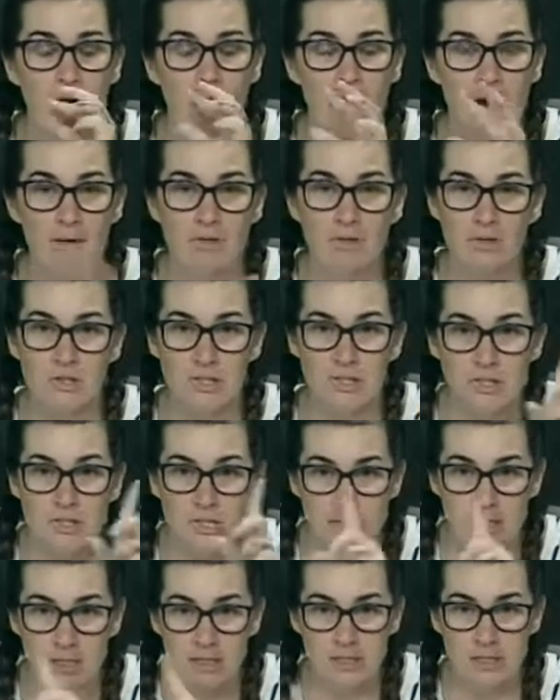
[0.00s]
I will
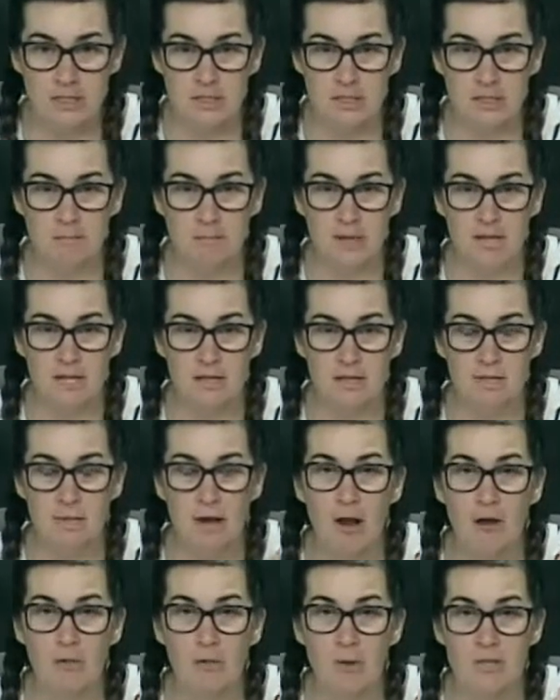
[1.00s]
just stick to making the
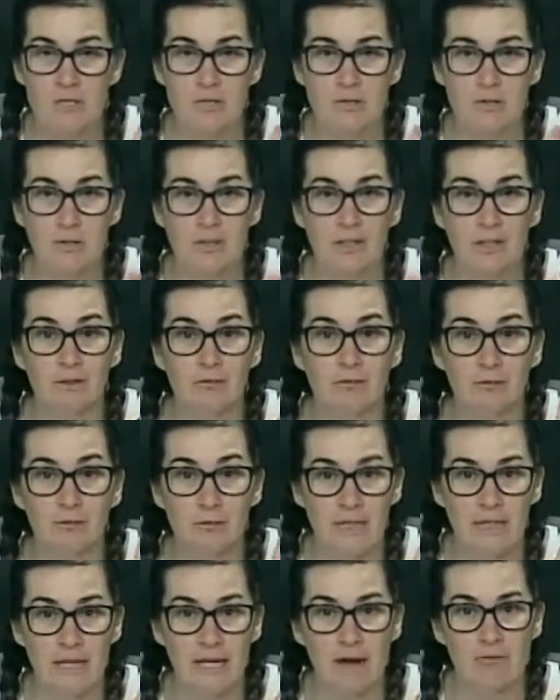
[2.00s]
PowerPoint so you can
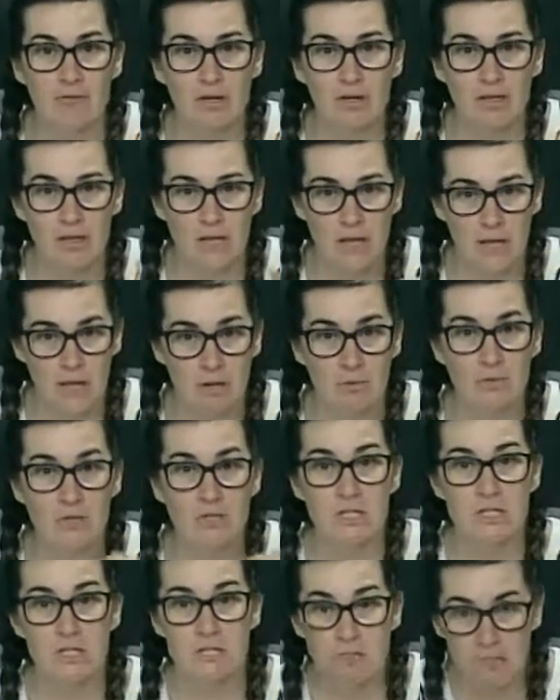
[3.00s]
read everything,
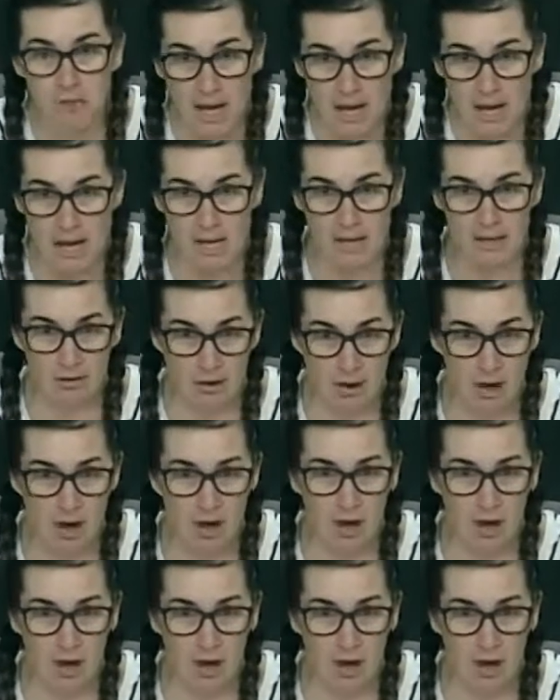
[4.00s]
which is why